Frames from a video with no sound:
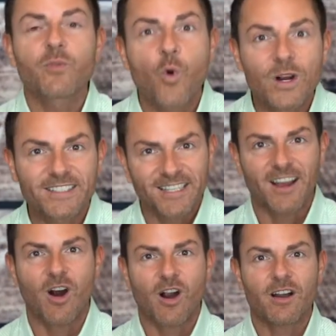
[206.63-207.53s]
Of course
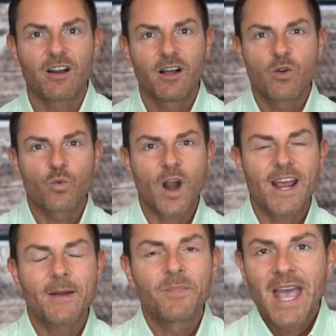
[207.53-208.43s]
they are,
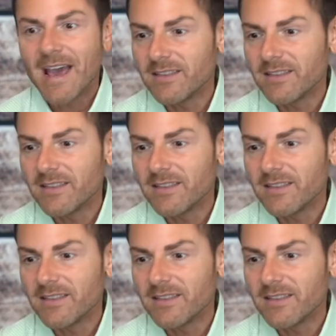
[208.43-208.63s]
right?